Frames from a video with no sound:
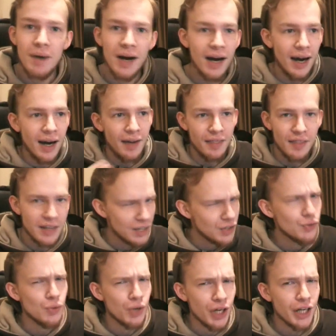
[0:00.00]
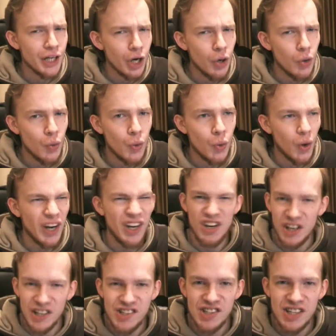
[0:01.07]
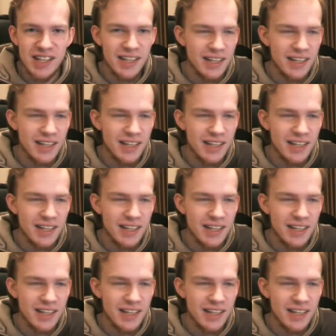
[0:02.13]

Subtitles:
but I think it's all going to go quite nicely,